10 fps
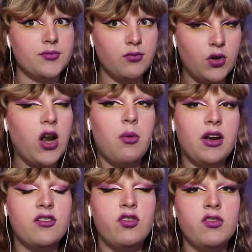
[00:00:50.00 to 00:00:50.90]
We're not
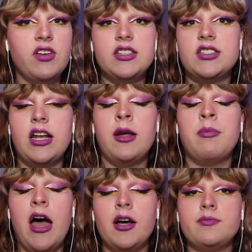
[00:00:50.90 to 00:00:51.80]
wearing a full face today,
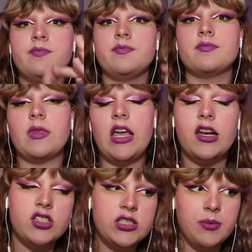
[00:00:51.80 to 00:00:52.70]
but
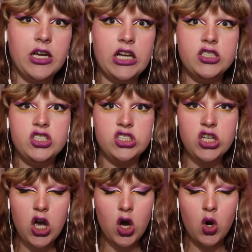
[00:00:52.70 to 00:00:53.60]
it'll still be good.
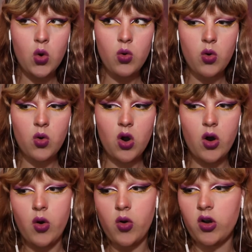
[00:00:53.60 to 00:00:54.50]
So
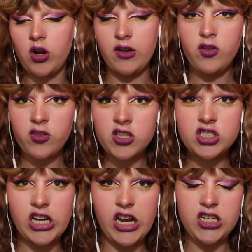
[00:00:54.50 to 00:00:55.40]
grateful for the
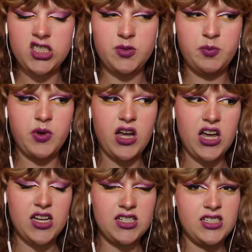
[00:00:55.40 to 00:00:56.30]
change,
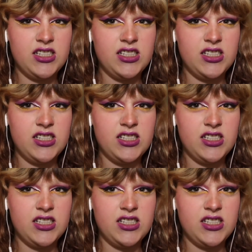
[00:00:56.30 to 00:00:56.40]
but